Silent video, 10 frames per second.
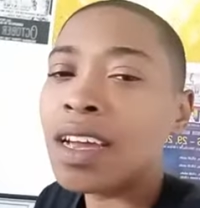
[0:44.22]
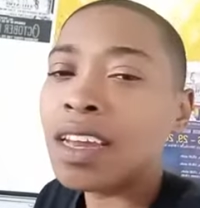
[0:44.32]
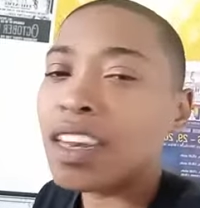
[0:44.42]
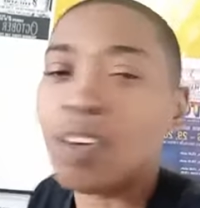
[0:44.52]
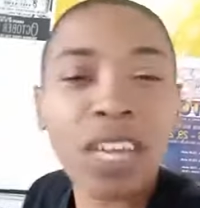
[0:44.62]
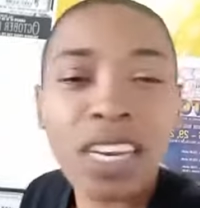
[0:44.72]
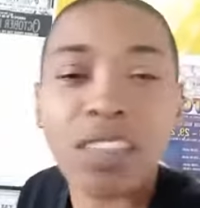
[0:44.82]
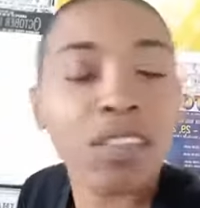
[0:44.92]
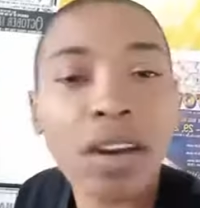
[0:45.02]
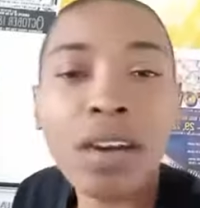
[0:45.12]
Don't get
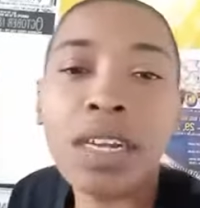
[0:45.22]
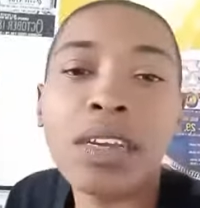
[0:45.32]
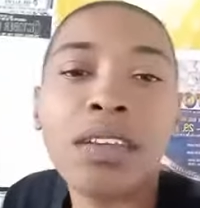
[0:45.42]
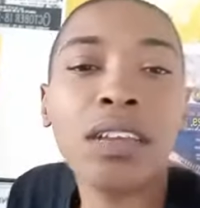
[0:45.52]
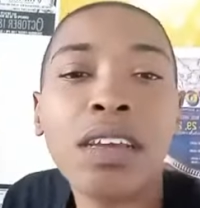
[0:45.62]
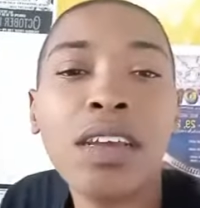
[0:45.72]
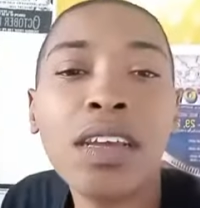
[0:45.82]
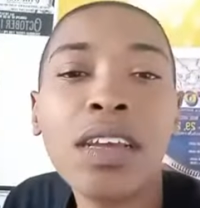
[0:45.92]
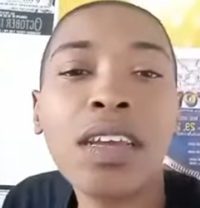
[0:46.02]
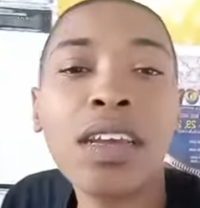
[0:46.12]
discouraged.
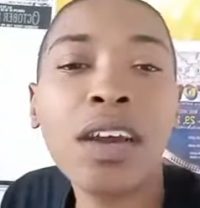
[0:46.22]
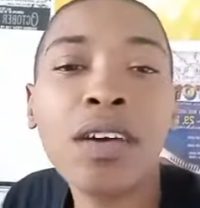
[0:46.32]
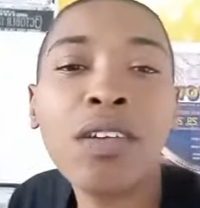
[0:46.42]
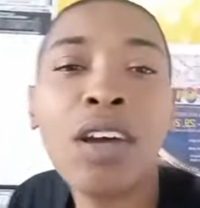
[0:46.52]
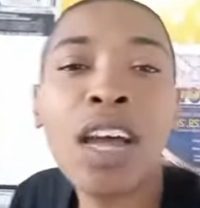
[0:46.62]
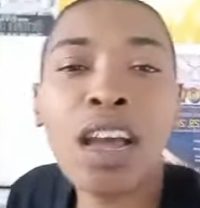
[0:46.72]
You know,